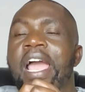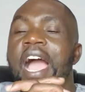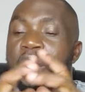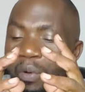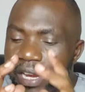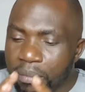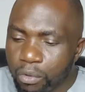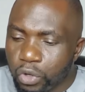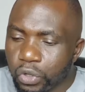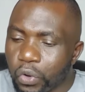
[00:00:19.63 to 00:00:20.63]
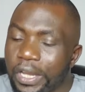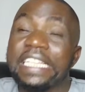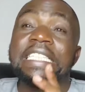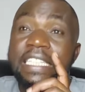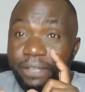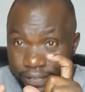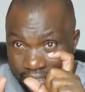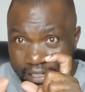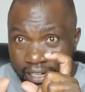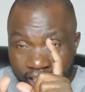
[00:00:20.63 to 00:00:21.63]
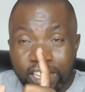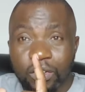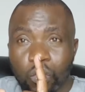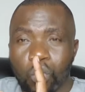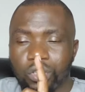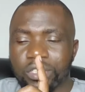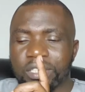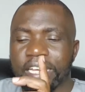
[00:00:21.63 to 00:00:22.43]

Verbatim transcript: and William Ruto is defeated in quotes